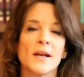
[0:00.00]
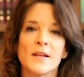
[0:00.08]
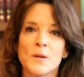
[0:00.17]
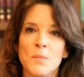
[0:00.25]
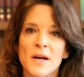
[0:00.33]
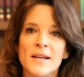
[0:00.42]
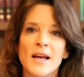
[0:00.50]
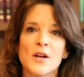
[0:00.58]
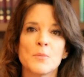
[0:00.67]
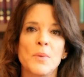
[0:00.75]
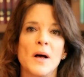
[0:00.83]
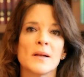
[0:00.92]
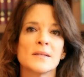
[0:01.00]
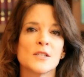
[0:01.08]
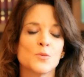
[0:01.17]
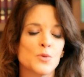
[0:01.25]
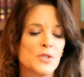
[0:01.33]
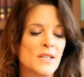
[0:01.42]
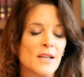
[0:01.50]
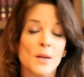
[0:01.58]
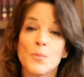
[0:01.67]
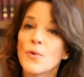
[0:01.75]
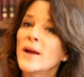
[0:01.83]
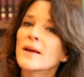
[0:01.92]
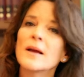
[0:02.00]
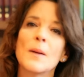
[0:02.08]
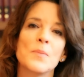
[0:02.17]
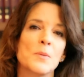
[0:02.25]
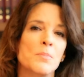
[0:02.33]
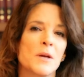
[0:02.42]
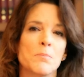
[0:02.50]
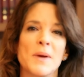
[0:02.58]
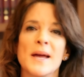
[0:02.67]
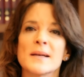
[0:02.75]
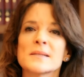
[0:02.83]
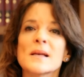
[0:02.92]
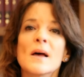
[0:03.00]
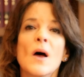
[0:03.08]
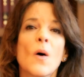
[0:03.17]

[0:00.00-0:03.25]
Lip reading: getting the money out of politics, particularly breaking up the big banks,